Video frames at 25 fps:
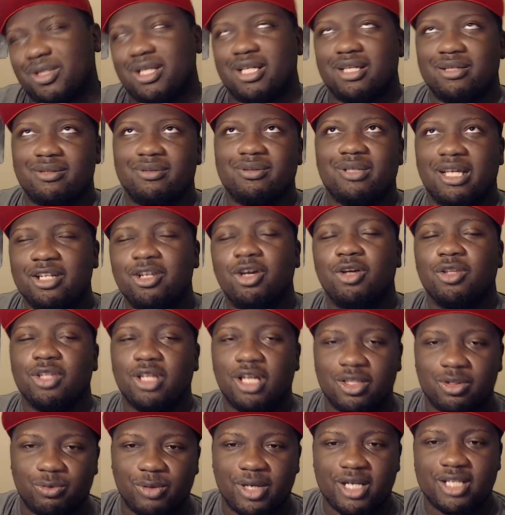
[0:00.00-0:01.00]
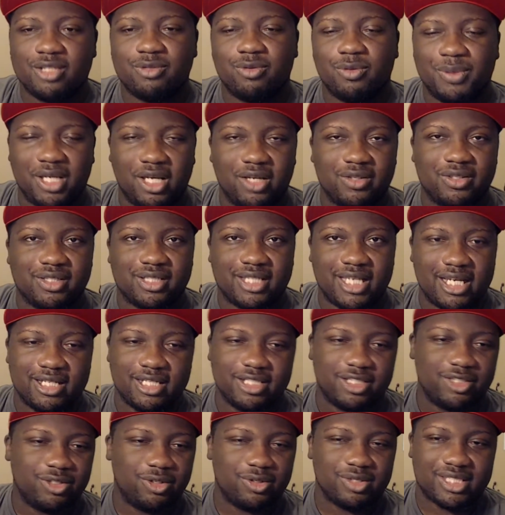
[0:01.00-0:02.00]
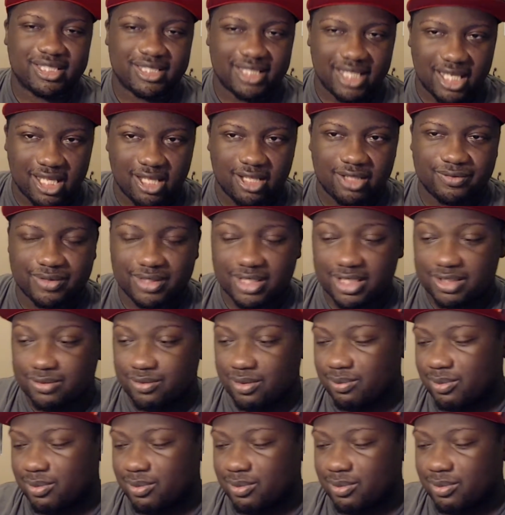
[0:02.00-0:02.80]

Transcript: I know the other Raiders will be other characters. They're showing Cell for this one,